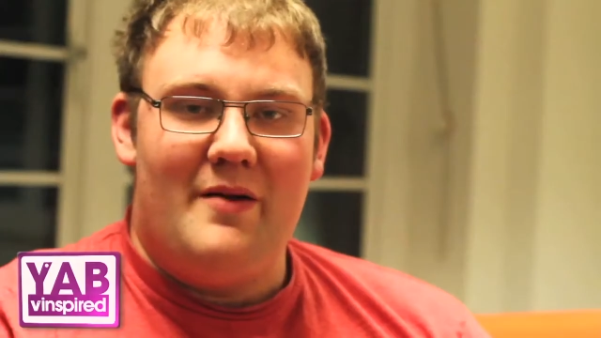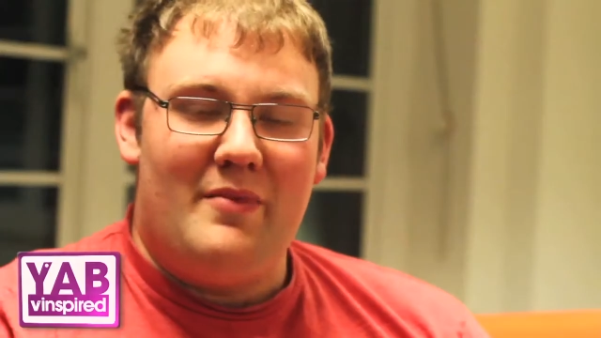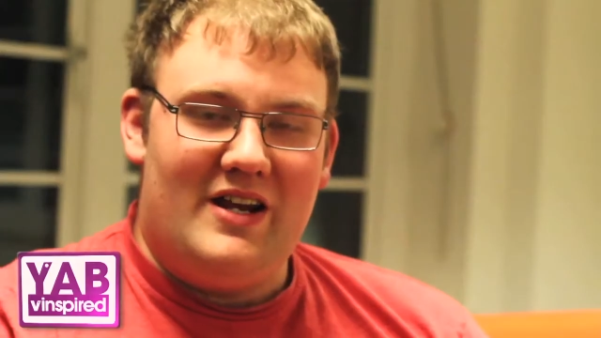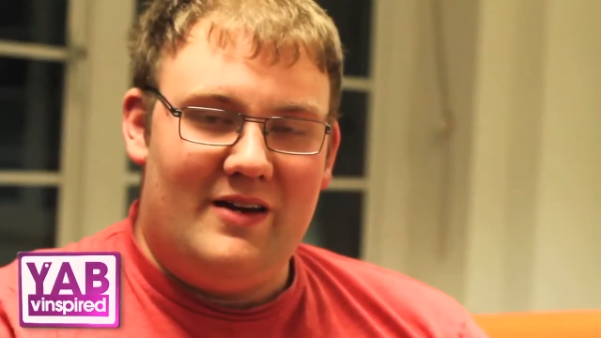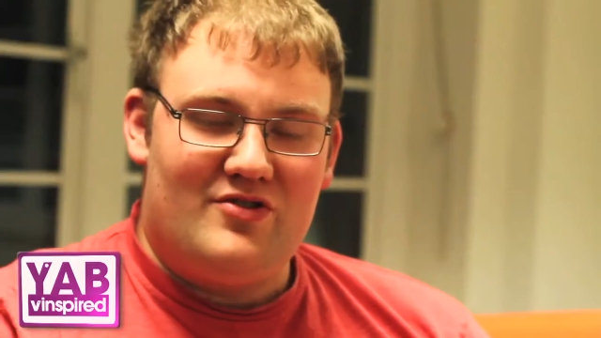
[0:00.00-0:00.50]

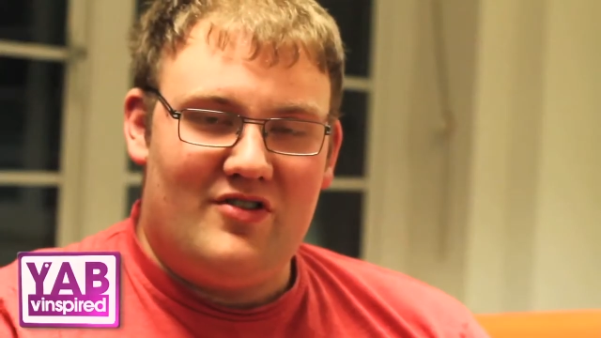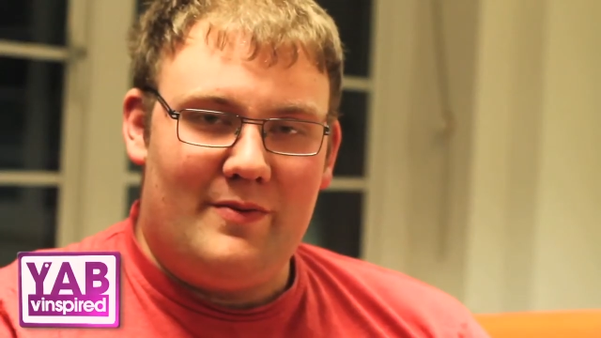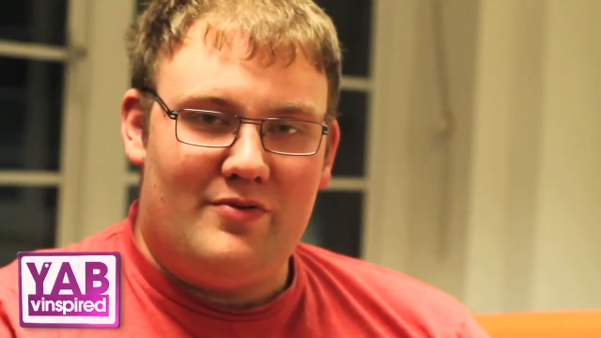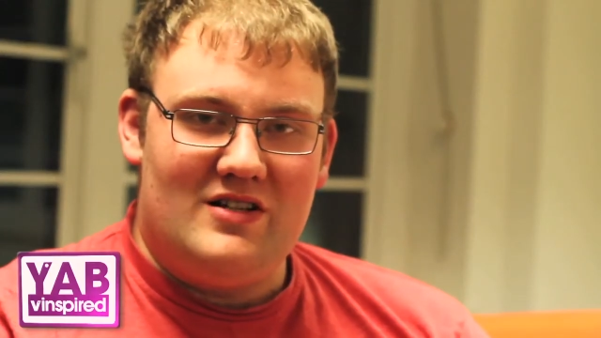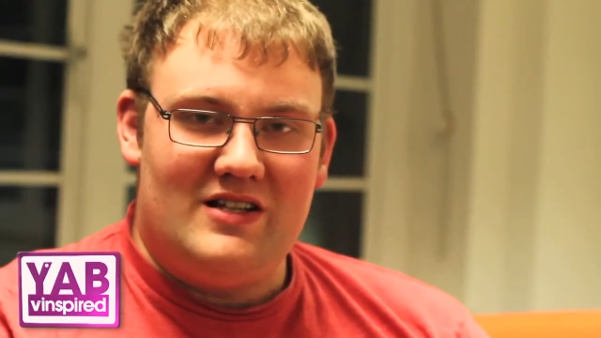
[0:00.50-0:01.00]
my name's Craig
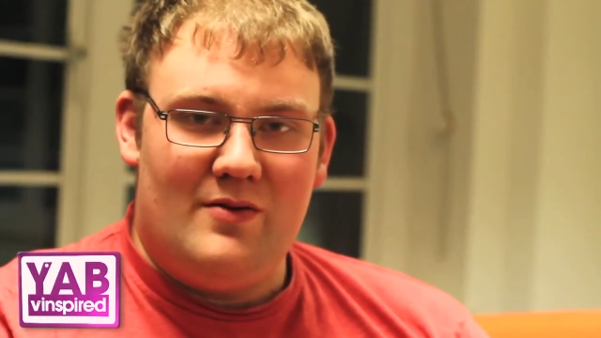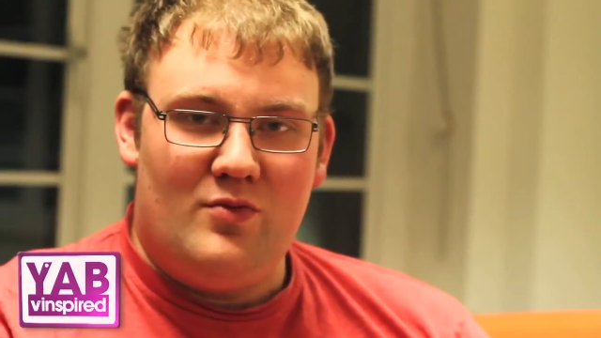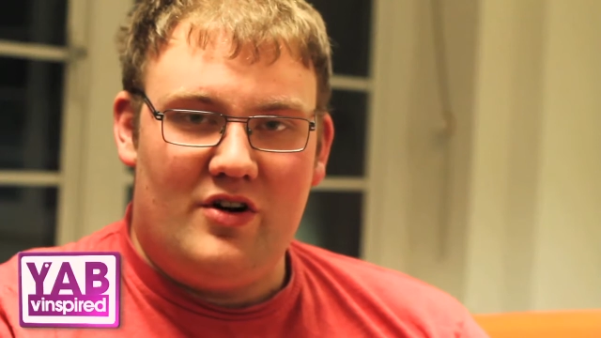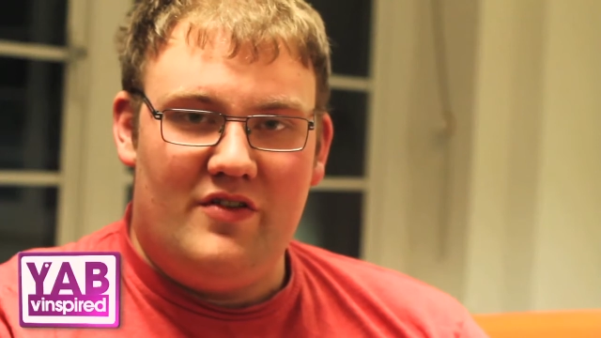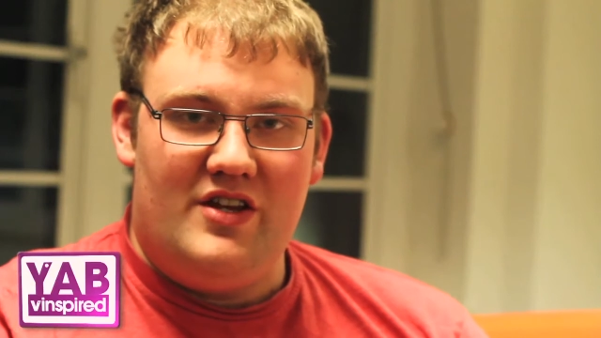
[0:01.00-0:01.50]
Priestley, I'm
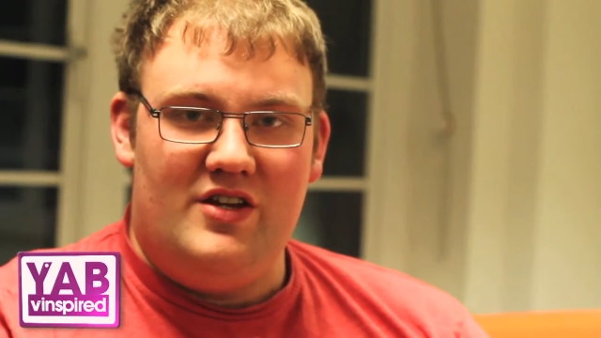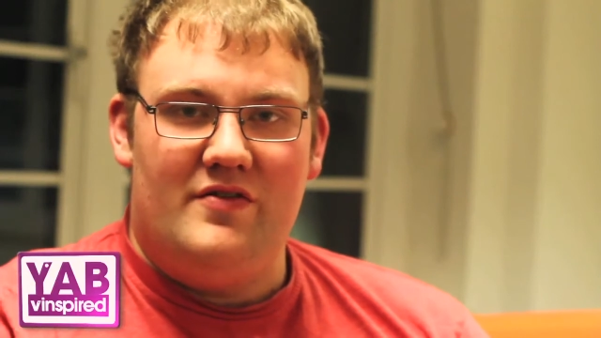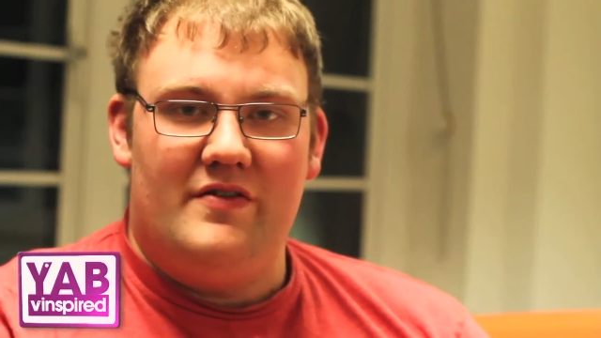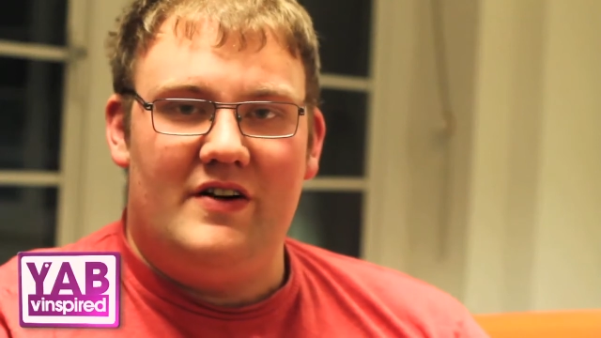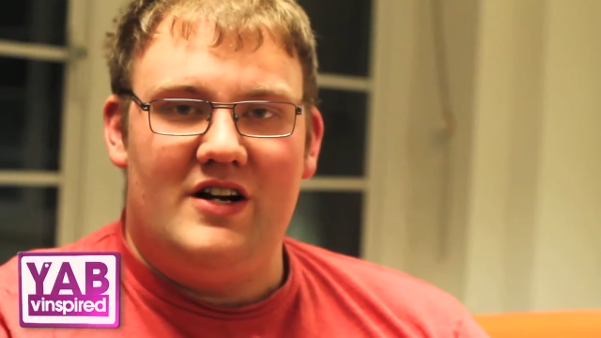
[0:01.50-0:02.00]
one of the Youth
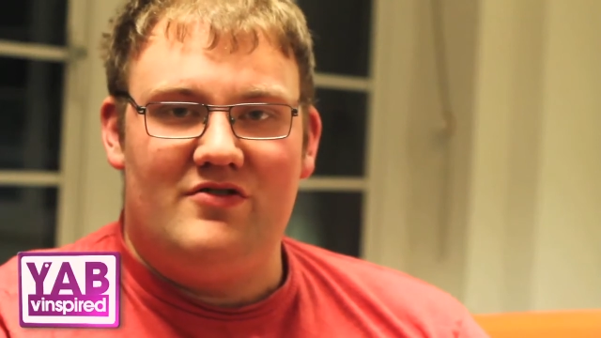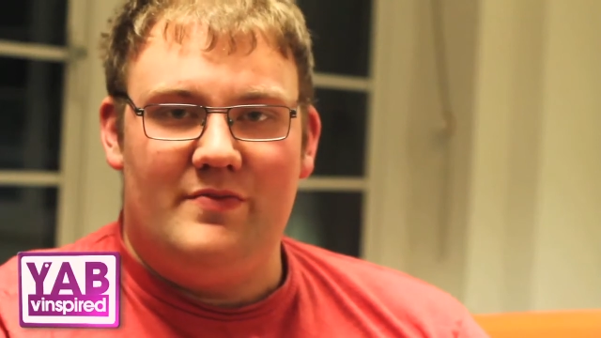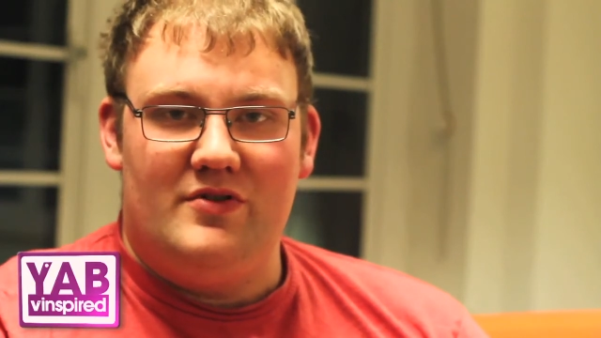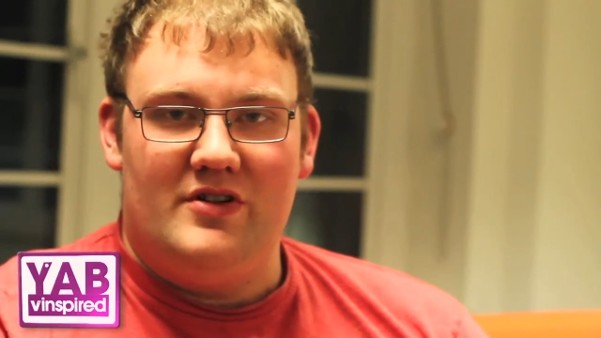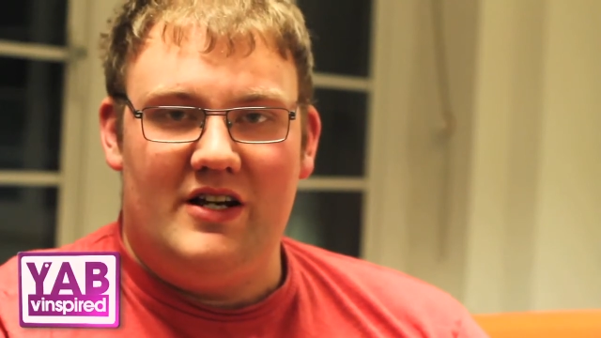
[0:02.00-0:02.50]
Advisory
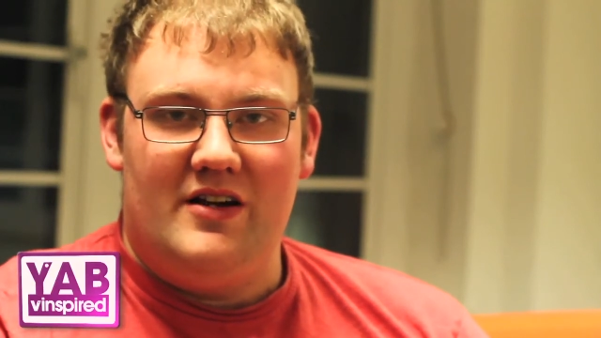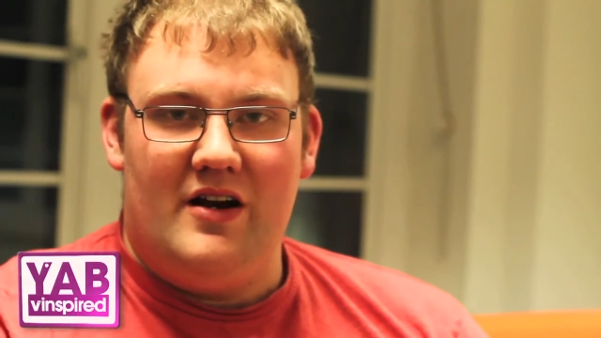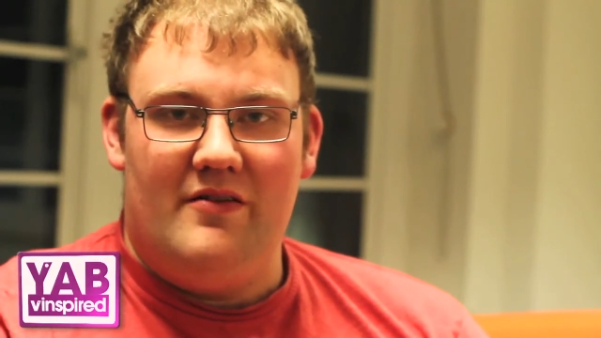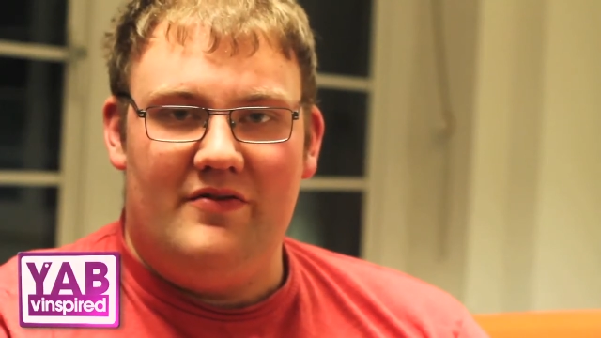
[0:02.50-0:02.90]
Board here at